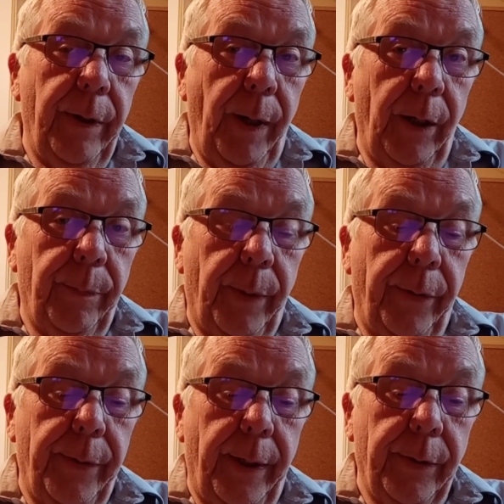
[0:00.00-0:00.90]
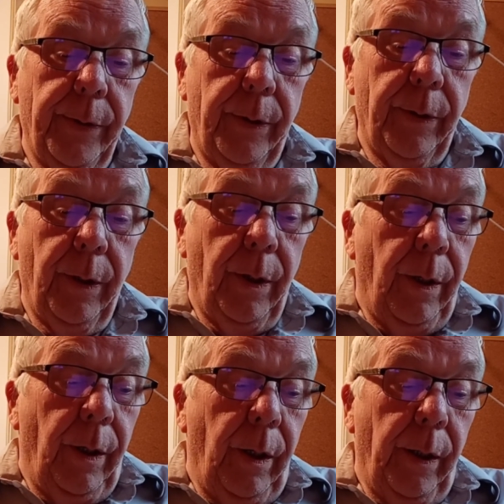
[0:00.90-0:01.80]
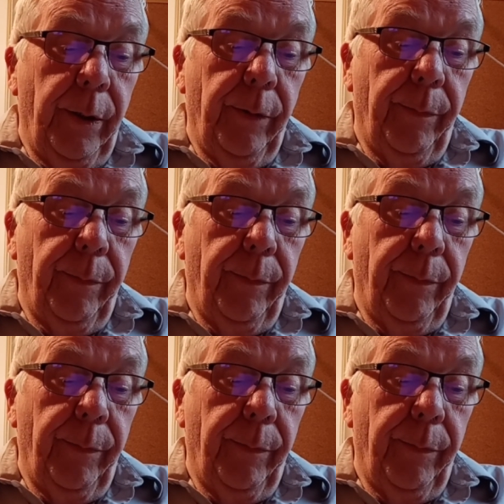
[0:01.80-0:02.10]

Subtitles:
much protected. I could have